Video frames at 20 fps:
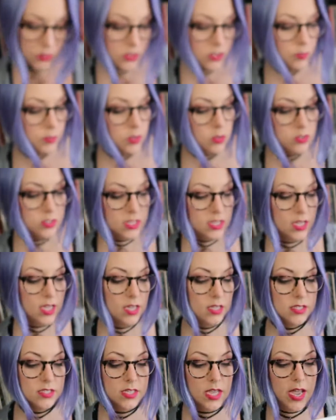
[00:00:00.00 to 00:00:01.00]
with the music.
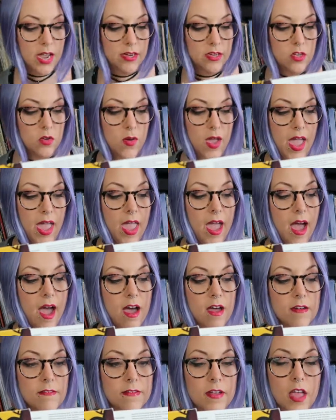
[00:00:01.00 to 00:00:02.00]
Inside you
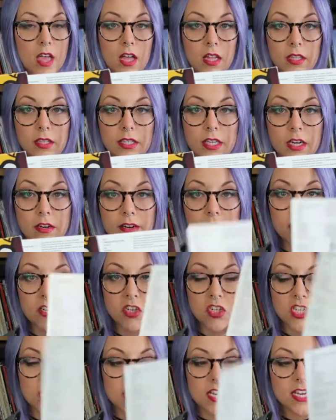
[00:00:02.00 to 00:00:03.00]
have lyric
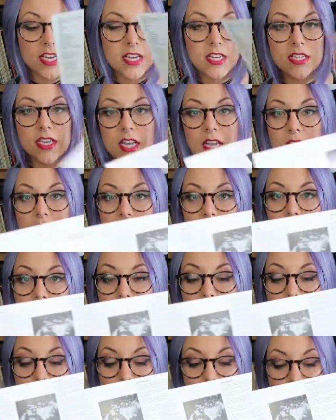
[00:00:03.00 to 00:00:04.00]
sheet and some
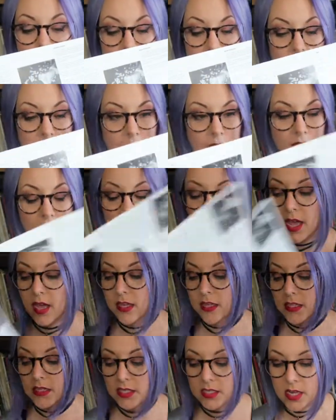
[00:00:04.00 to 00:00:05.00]
photos of the
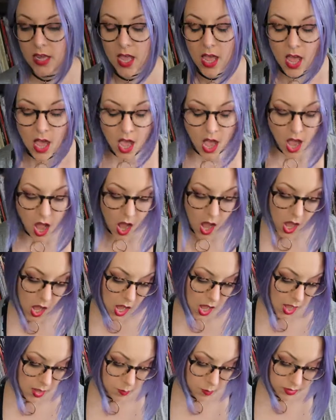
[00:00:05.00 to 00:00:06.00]
band.
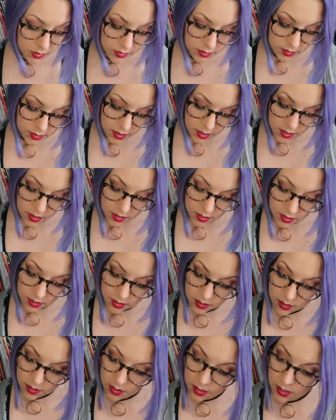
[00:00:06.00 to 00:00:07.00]
I
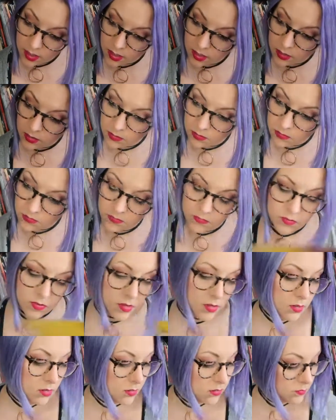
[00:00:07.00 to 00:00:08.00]
believe,
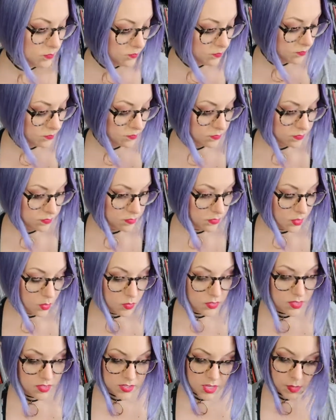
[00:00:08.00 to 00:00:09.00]

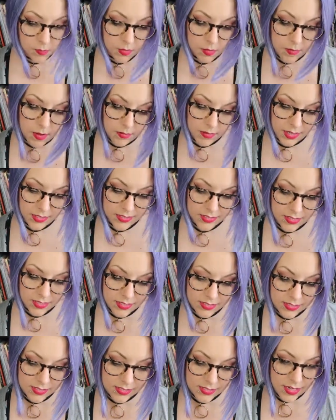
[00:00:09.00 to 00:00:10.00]
what did this album come out?
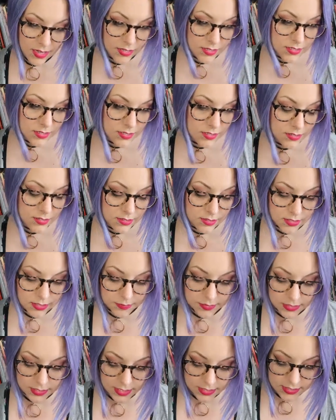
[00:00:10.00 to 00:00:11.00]
1986?
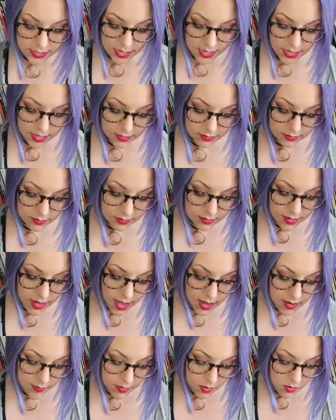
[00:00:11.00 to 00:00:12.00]
Something like that.
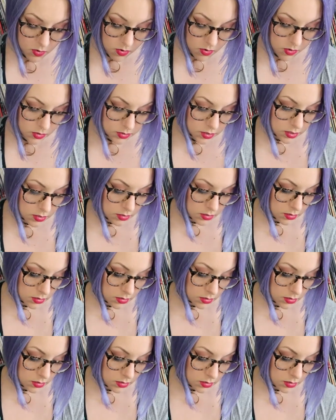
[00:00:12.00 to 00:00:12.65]
God, I'm old.